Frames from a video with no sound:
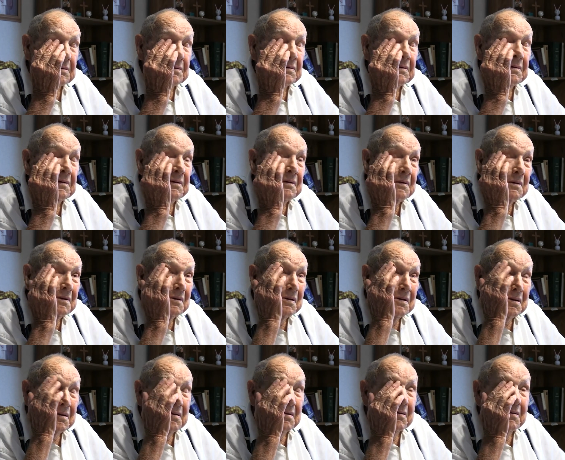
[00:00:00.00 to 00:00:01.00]

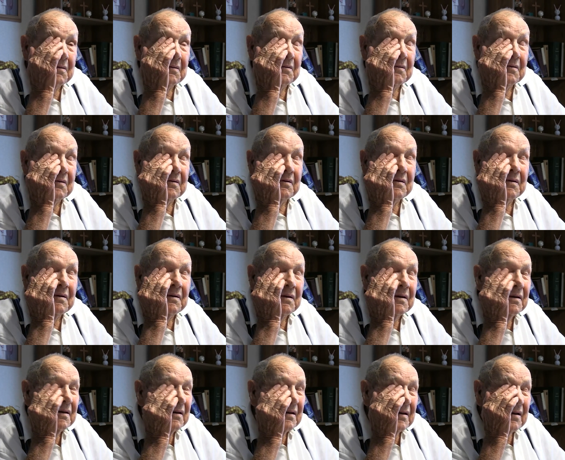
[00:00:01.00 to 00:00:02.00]

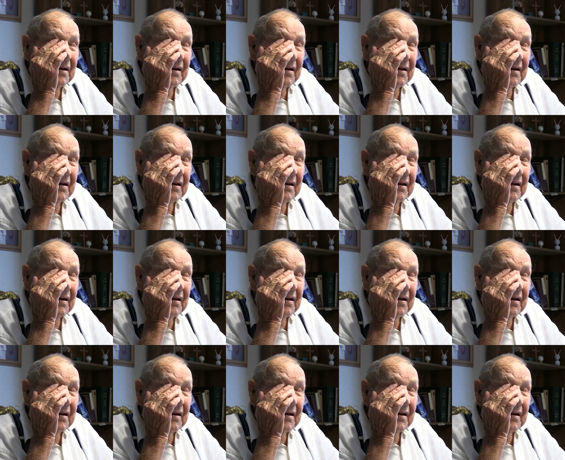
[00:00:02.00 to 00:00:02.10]
(silence)